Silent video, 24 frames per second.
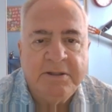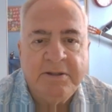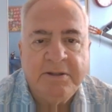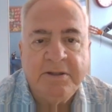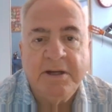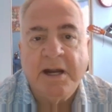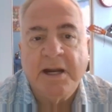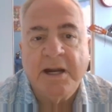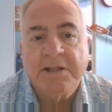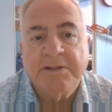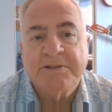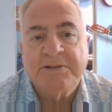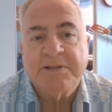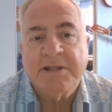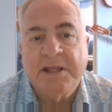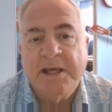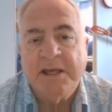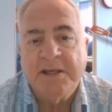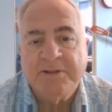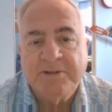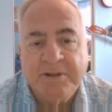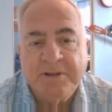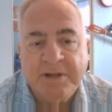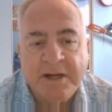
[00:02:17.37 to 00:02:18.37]
United
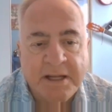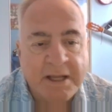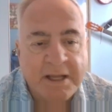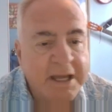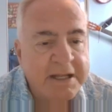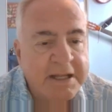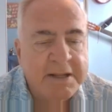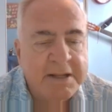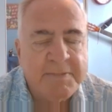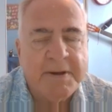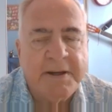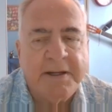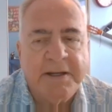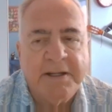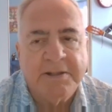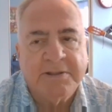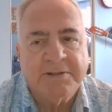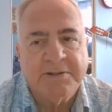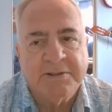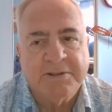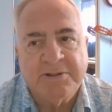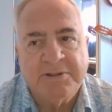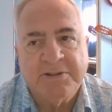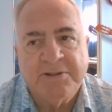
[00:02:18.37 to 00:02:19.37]
States, anybody
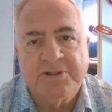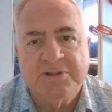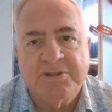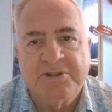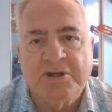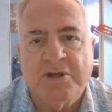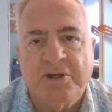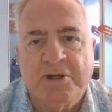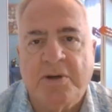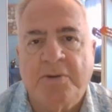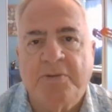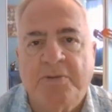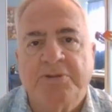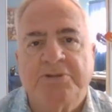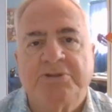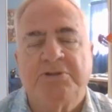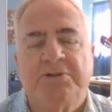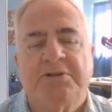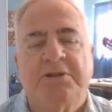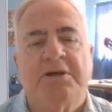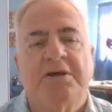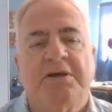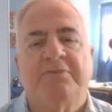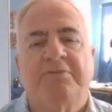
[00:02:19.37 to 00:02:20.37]
that's listening to the show, I wish
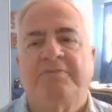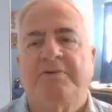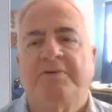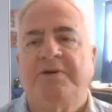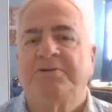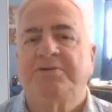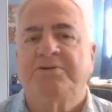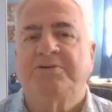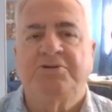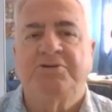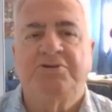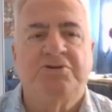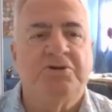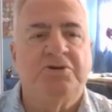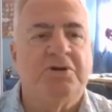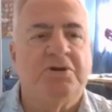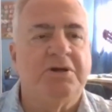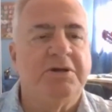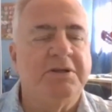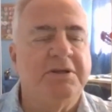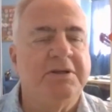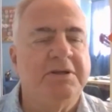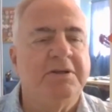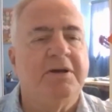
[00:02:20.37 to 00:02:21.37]
you tell your friends to
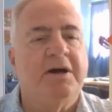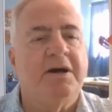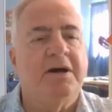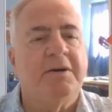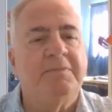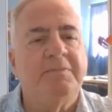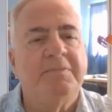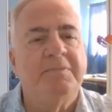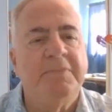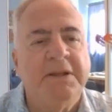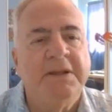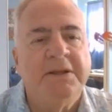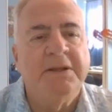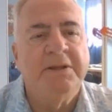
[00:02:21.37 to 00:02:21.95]
join up.